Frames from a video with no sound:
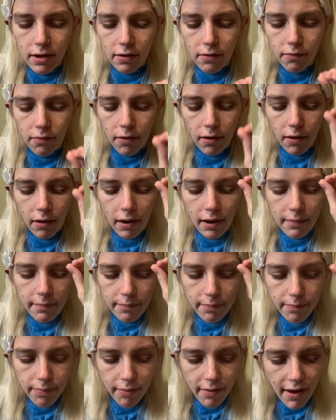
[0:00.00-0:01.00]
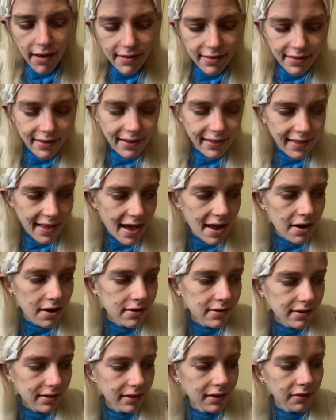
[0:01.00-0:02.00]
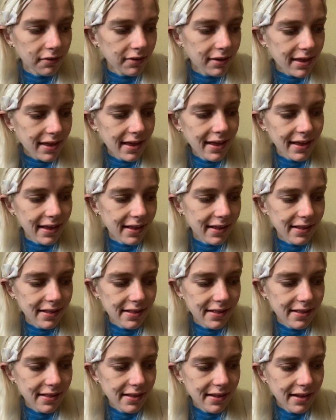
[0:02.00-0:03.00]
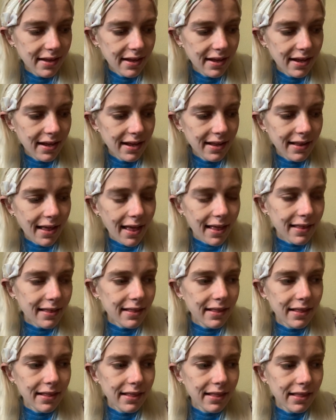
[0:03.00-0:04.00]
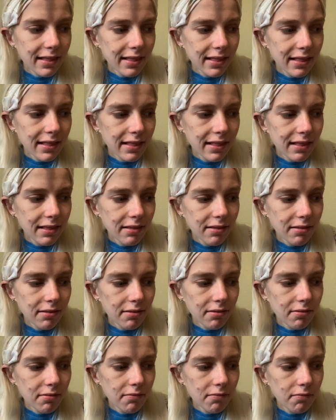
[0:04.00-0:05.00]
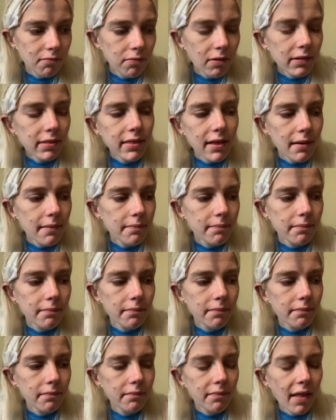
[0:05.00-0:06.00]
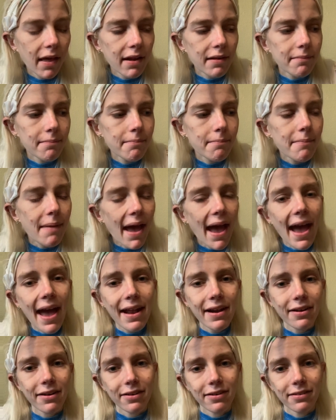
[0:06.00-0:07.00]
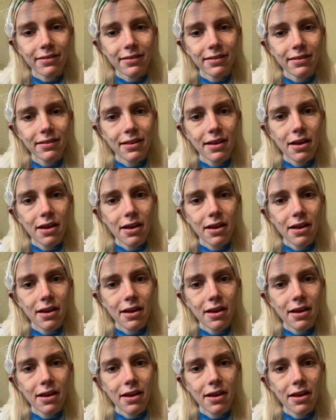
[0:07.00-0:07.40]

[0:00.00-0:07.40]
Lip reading: We're impressing that onto little kids, that it matters.